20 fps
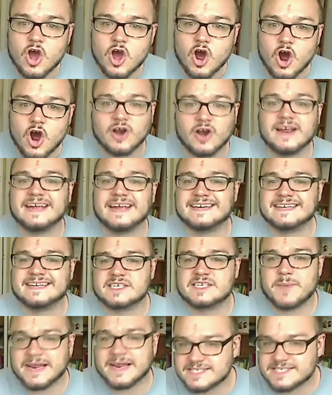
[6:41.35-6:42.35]
are
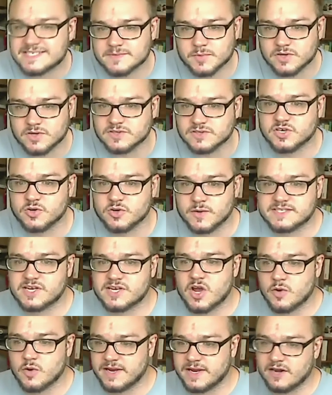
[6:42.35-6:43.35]
indispensable to its
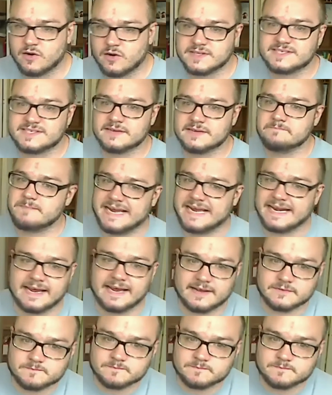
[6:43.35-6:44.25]
coherence and meaning.